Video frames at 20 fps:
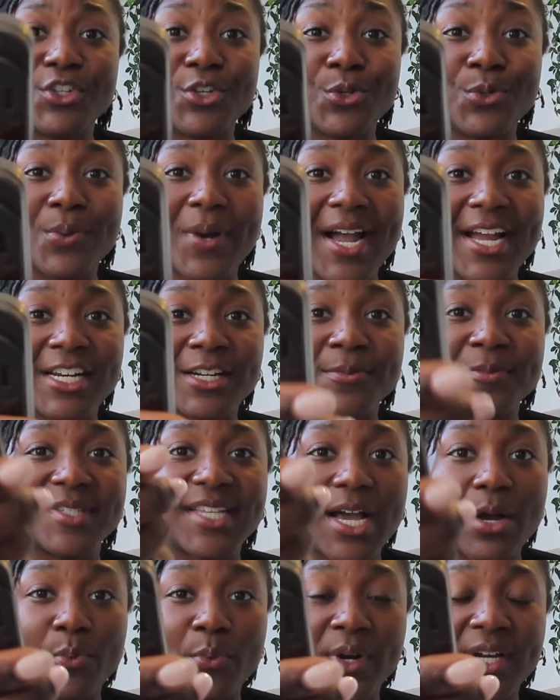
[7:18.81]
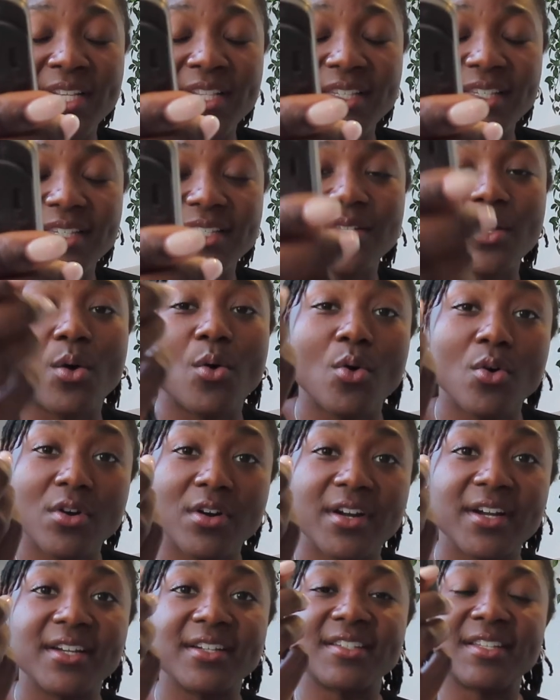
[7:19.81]
2 items at once,
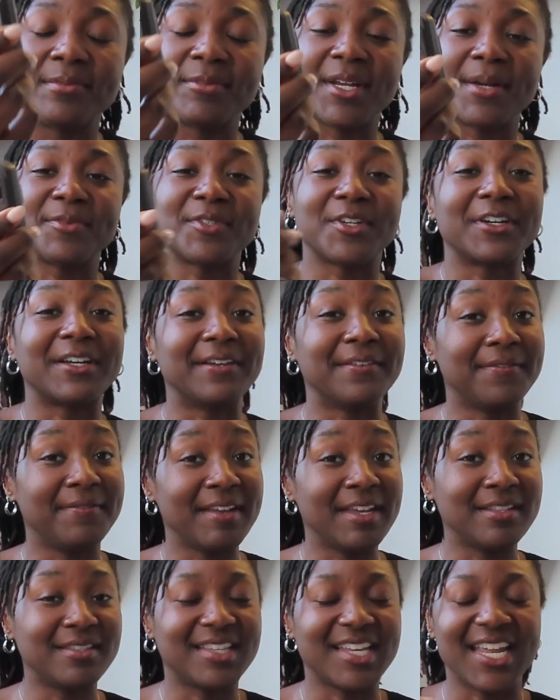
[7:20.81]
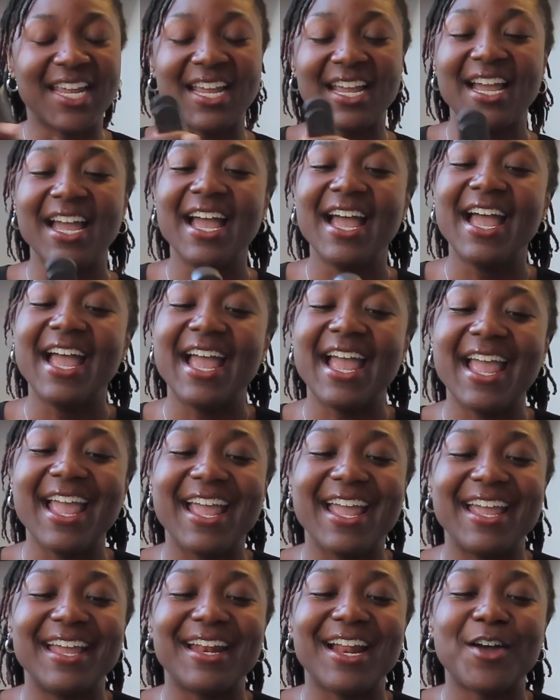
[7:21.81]
or sometimes I'll get fancy
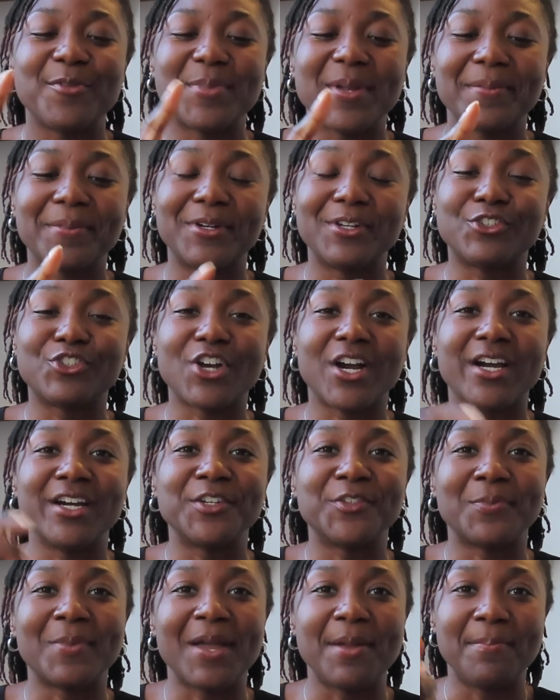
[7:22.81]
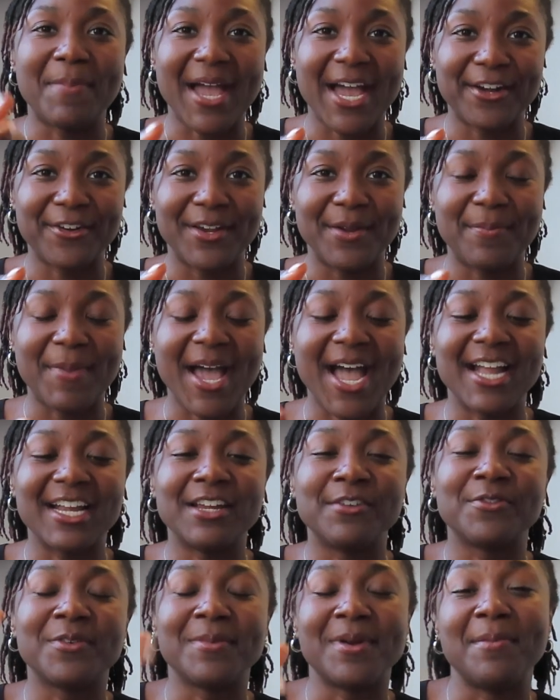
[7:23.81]
and I'll be able to charge my battery pack,
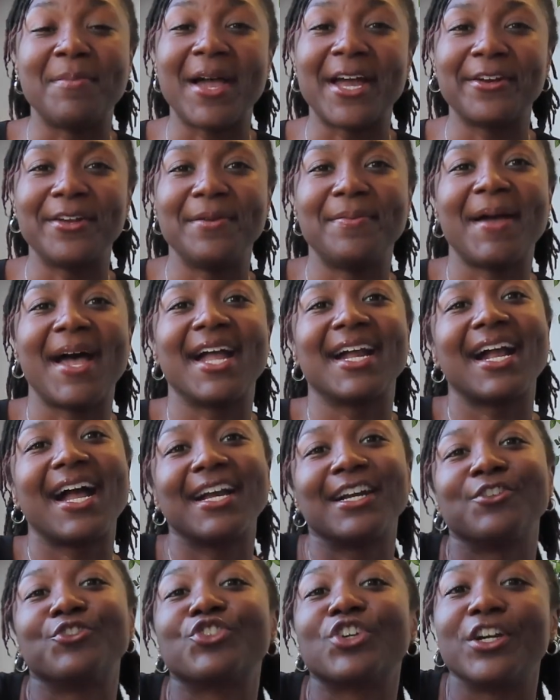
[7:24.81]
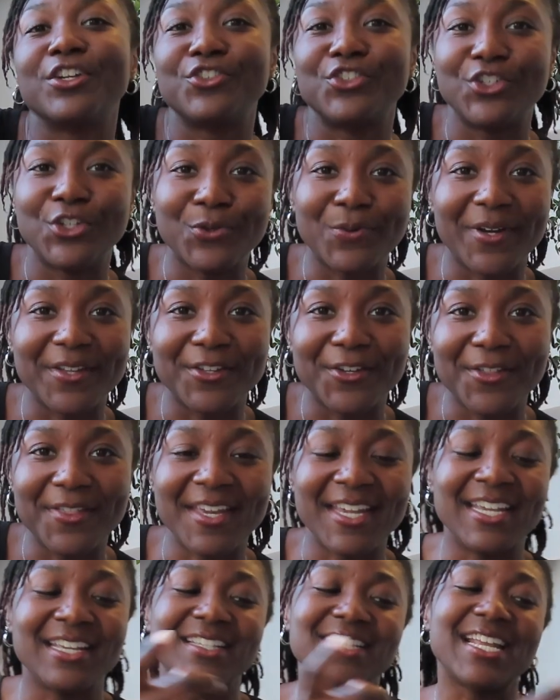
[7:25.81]
and for my battery pack I can charge 2 other
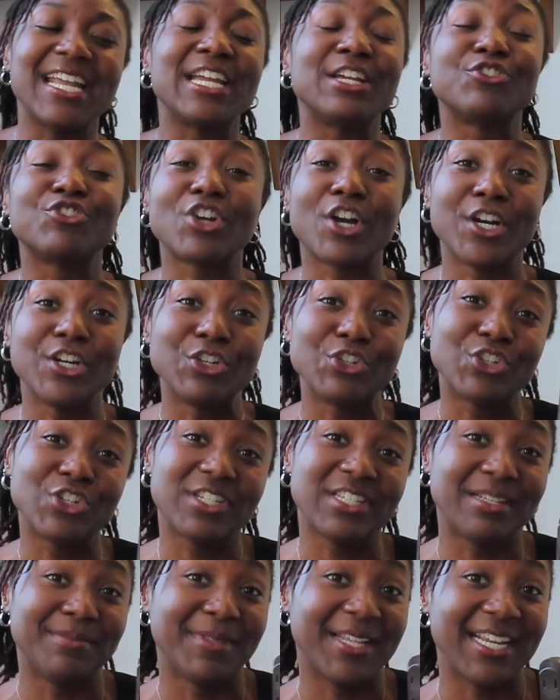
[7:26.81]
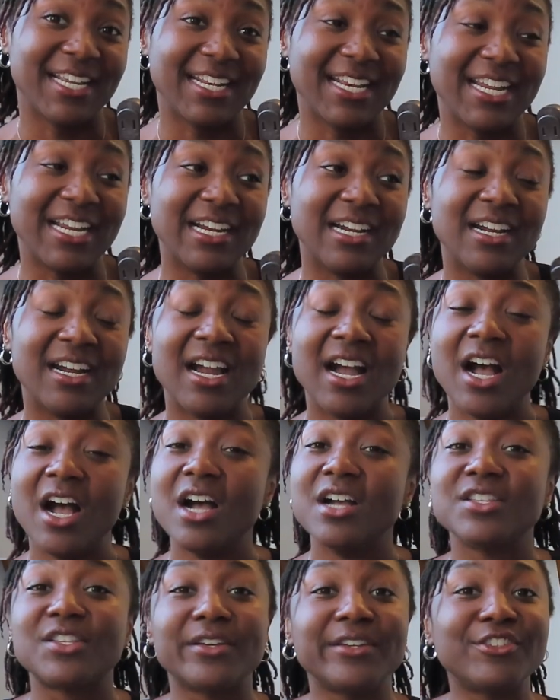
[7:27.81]
things and charge something in here.
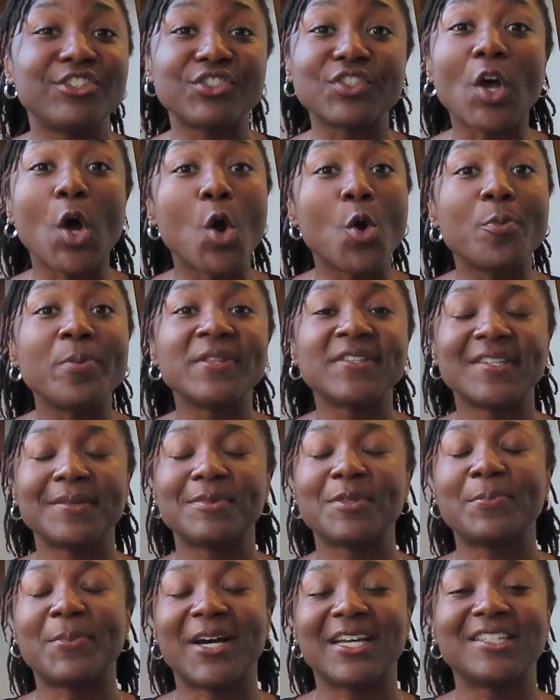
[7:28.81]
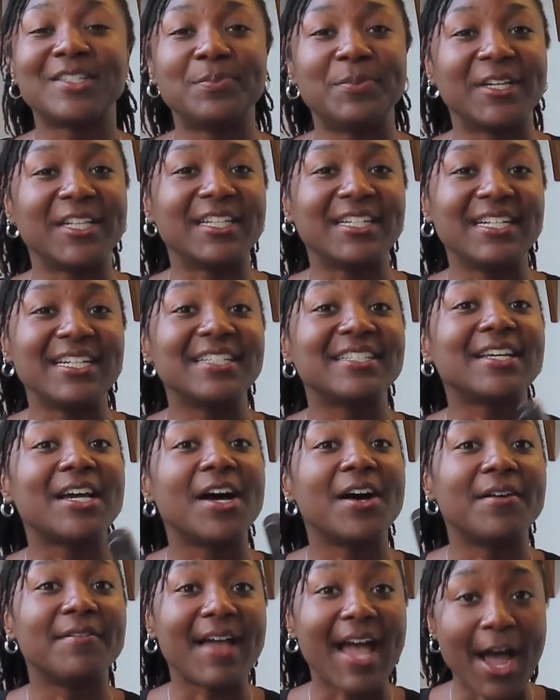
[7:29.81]
So it just opens up the possibilities
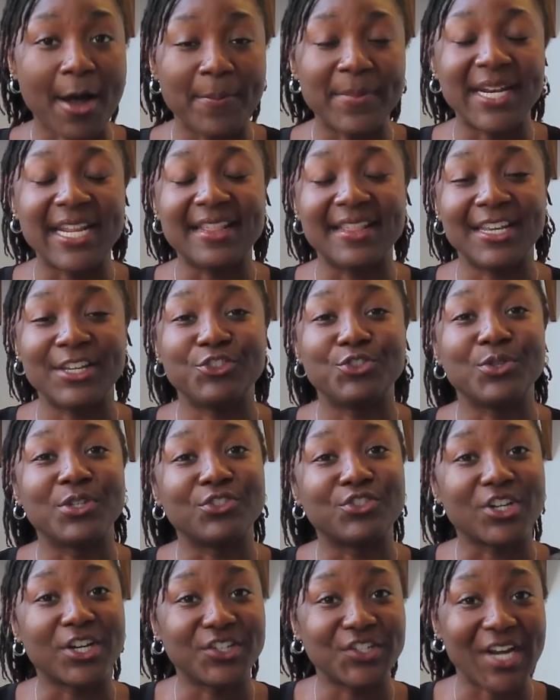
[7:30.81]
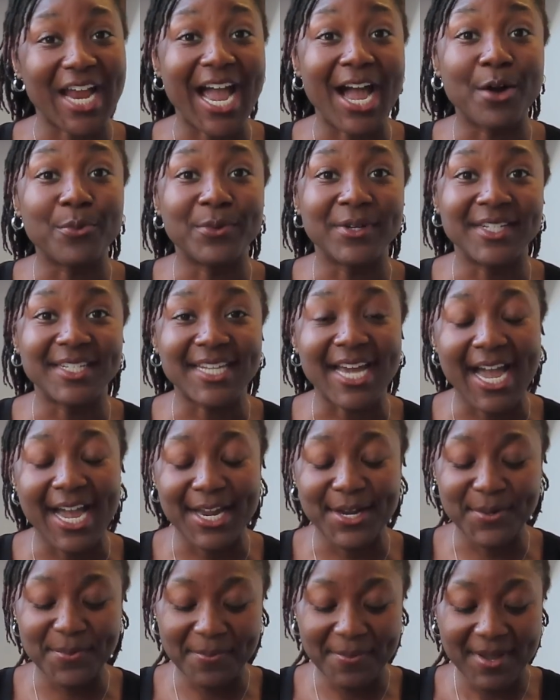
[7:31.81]
of how many things you can charge at one
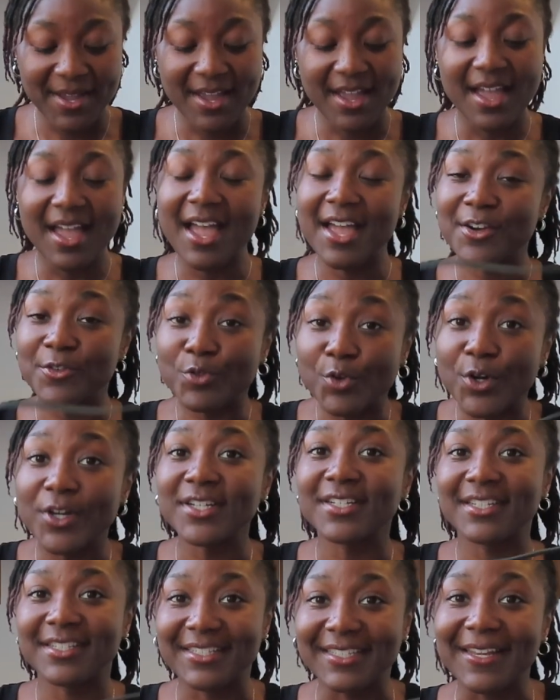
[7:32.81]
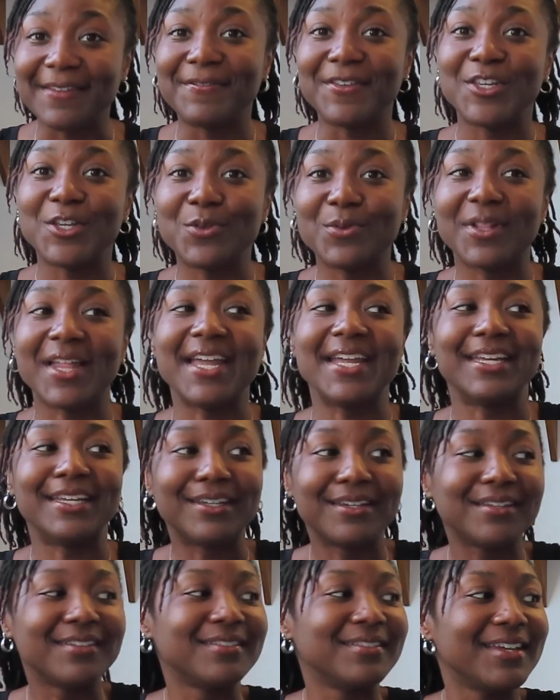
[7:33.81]
time. And of course it's giving you
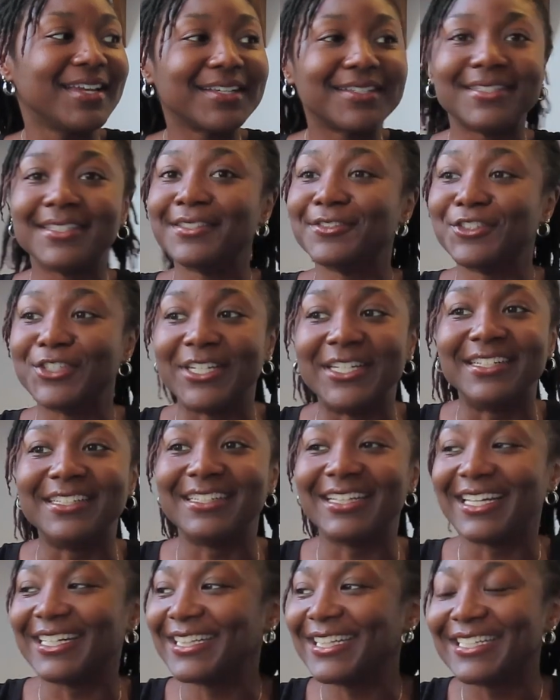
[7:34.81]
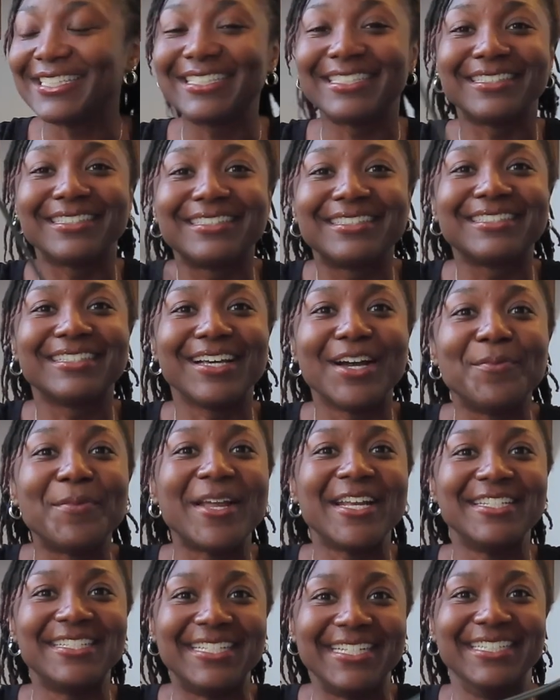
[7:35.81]
like extension. Like, this is
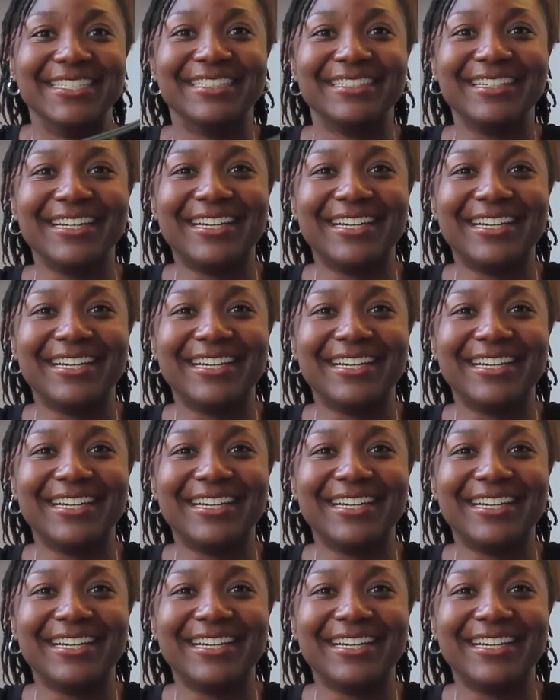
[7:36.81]
amazing.